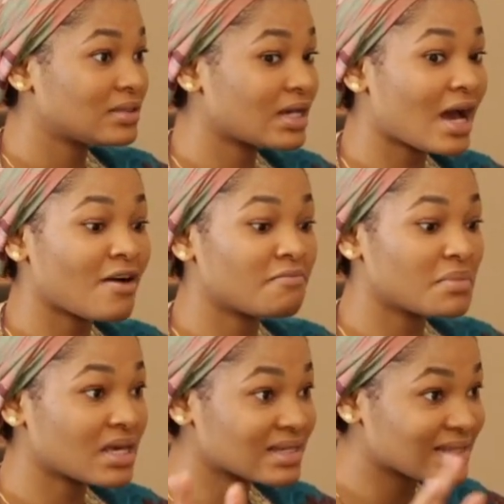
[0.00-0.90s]
They have
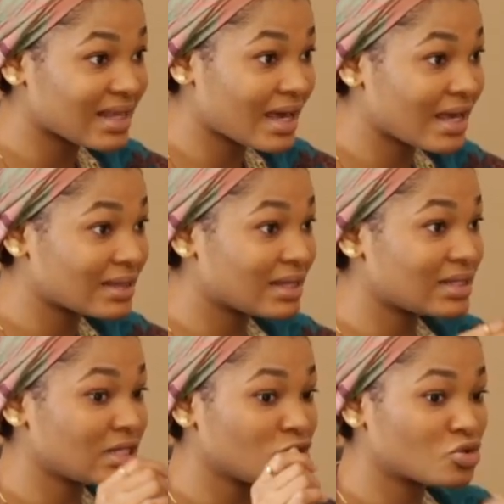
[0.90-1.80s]
minks there and then
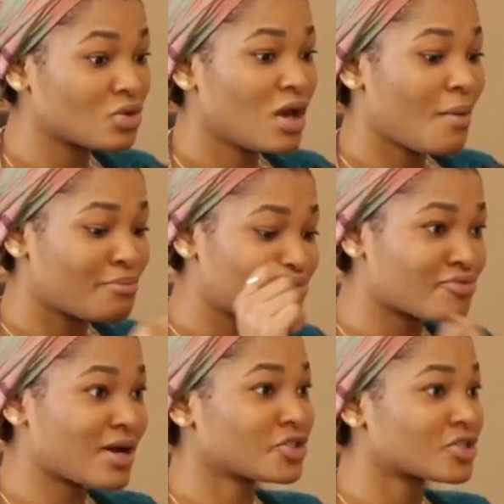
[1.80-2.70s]
they need to
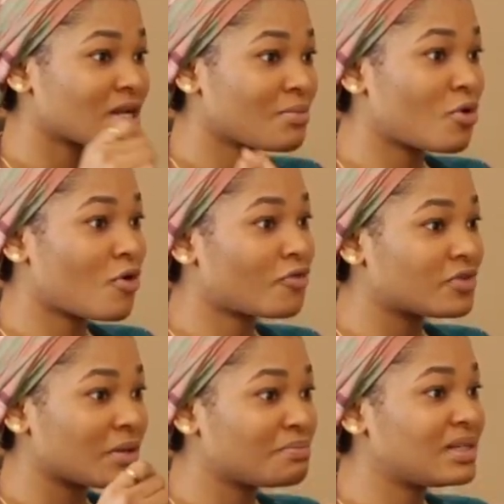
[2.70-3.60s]
brush them off.
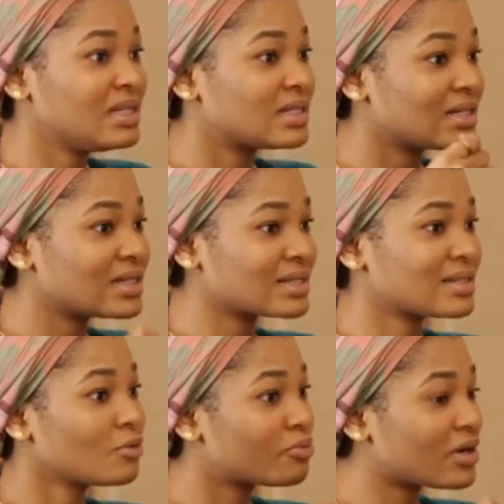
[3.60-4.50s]
They bleed and they are
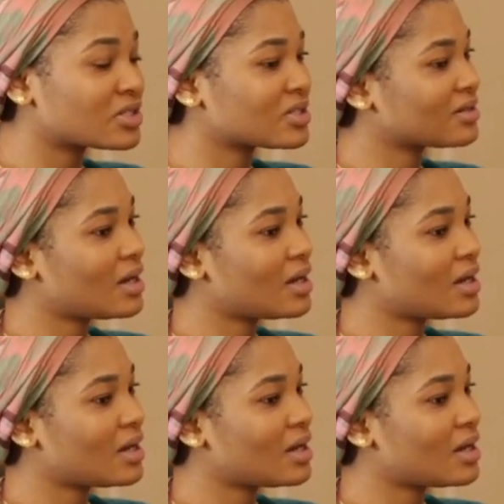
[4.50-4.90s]
still brushing.